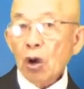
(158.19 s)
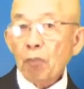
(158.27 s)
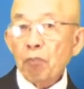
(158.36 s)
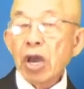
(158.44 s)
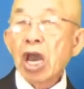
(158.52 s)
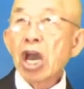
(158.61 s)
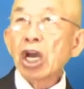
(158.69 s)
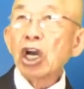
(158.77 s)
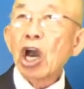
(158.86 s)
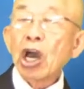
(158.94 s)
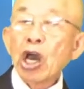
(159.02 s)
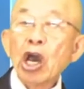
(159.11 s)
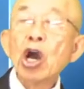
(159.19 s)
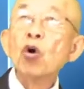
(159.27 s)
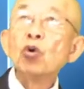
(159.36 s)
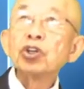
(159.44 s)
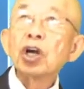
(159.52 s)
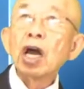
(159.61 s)
big,
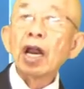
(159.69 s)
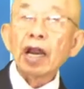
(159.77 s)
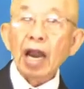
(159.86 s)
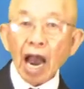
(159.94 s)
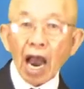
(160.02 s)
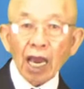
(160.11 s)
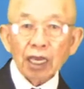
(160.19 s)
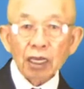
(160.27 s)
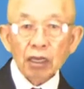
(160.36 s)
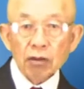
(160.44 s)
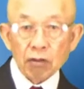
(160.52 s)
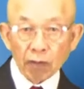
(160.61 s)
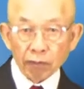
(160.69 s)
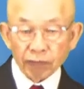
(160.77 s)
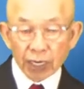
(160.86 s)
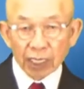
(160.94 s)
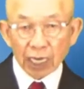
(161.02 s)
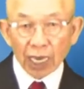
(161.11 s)
huge, nine
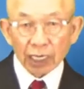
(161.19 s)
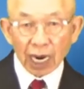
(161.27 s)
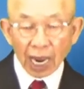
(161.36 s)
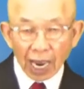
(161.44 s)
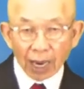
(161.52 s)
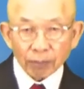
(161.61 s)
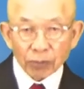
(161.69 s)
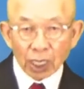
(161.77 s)
feet and a half.